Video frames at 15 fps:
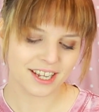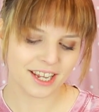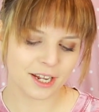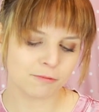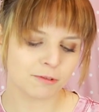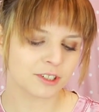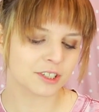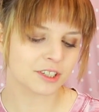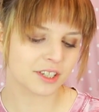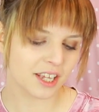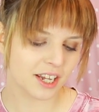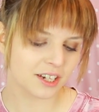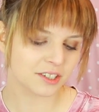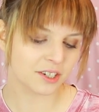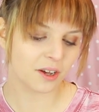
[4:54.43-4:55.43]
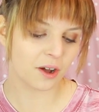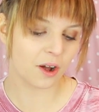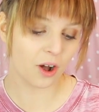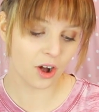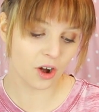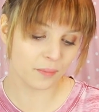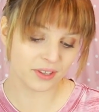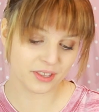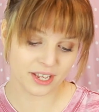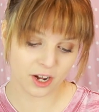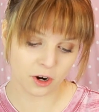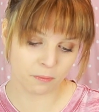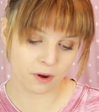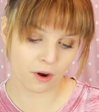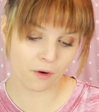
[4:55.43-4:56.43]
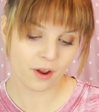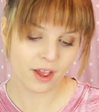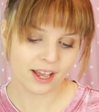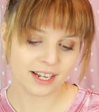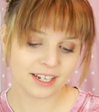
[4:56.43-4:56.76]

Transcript: It was as thick as her arm at the elbow,